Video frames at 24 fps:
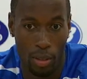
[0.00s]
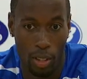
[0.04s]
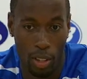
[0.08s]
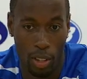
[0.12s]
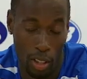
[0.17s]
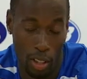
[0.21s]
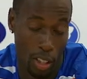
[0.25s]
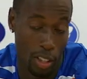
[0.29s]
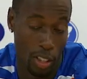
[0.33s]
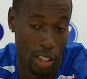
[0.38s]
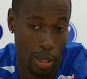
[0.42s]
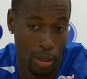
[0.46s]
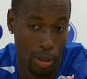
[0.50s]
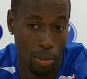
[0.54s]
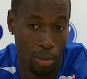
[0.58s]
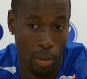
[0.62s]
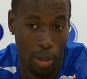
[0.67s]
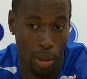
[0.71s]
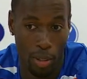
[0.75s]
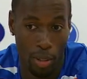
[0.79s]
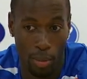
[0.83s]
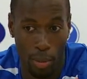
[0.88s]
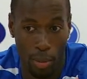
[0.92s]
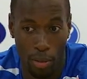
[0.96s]
another chapter
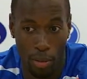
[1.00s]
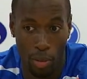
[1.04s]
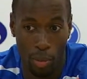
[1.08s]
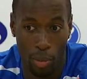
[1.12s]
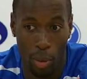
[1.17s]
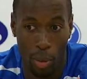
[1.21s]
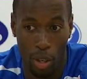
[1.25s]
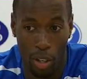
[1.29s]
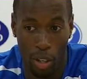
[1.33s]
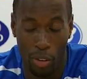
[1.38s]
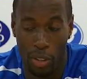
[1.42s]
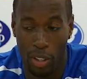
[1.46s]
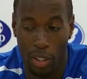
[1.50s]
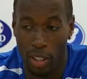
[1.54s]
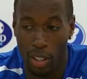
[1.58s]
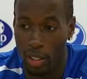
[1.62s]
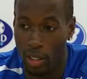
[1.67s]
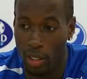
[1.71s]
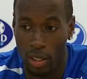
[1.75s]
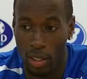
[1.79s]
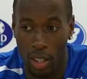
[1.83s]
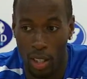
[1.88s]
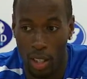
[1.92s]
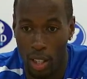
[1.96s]
in my football career,
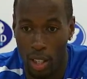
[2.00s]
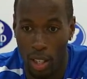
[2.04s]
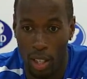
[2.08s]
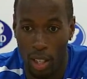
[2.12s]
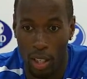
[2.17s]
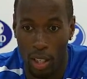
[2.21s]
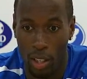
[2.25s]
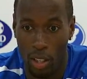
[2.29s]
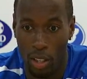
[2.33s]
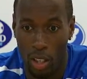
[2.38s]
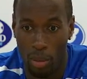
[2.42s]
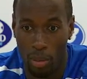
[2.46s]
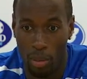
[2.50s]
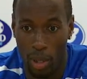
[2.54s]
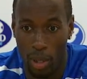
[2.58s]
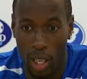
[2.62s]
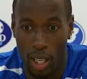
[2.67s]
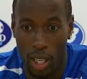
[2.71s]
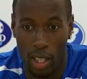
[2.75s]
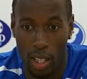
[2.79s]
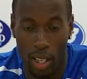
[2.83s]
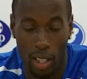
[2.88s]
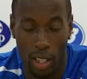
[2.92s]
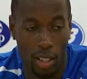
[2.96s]
and I'm
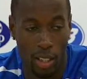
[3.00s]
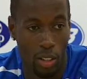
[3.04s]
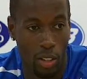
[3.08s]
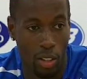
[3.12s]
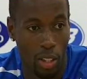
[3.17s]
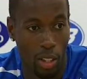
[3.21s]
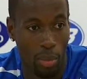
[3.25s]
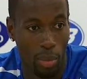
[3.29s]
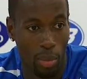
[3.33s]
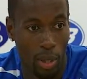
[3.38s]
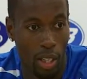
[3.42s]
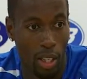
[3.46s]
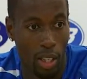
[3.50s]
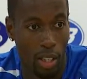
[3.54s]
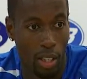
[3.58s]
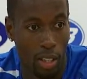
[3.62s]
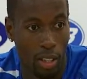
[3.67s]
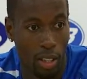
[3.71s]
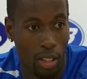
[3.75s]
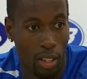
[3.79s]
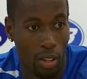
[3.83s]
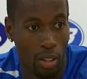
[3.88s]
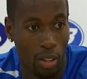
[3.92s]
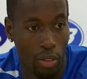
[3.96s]
glad that it could be at
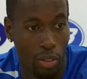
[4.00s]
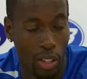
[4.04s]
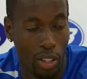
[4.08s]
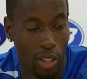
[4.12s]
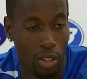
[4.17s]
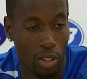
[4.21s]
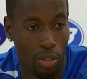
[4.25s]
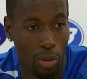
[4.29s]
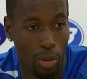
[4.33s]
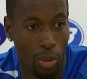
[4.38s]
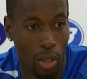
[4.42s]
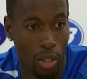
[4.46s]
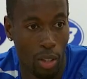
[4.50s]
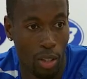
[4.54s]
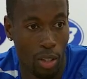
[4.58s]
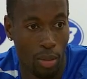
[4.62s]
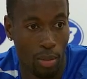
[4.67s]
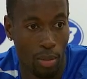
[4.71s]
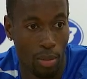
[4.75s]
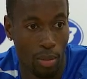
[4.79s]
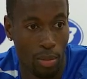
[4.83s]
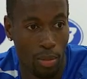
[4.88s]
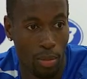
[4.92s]
Rangers Football Club.